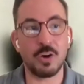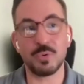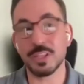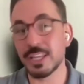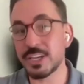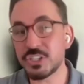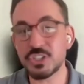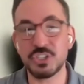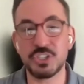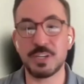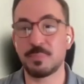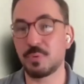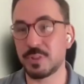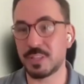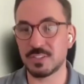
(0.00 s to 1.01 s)
of our
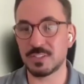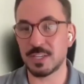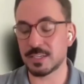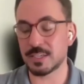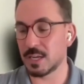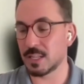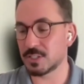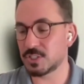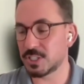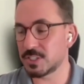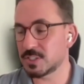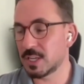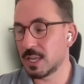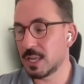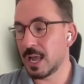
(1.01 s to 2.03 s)
relationship with these
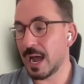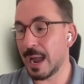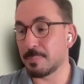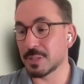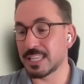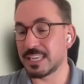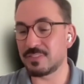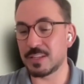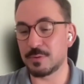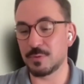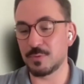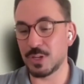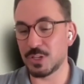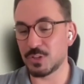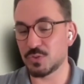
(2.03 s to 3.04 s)
technologies. I
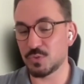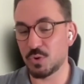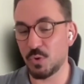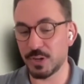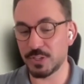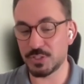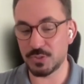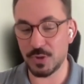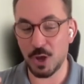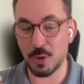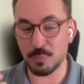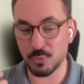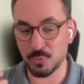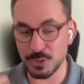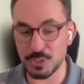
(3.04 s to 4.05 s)
believe it's
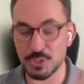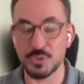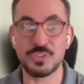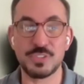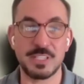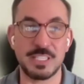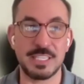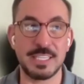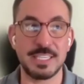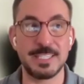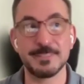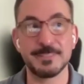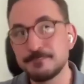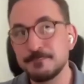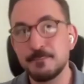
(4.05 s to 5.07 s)
going to help reduce
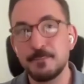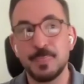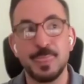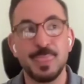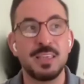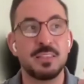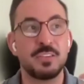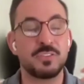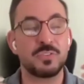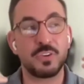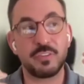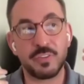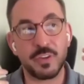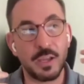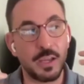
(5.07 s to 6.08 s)
the
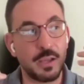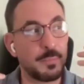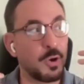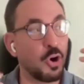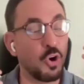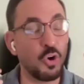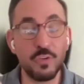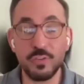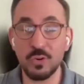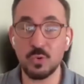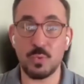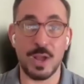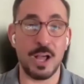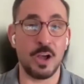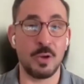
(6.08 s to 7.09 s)
sort of
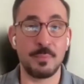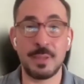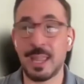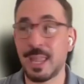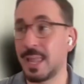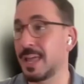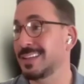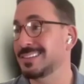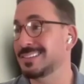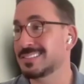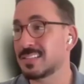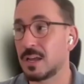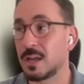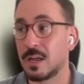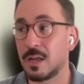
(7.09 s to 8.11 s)
overwhelm
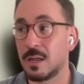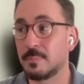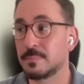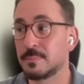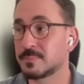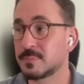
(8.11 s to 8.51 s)
and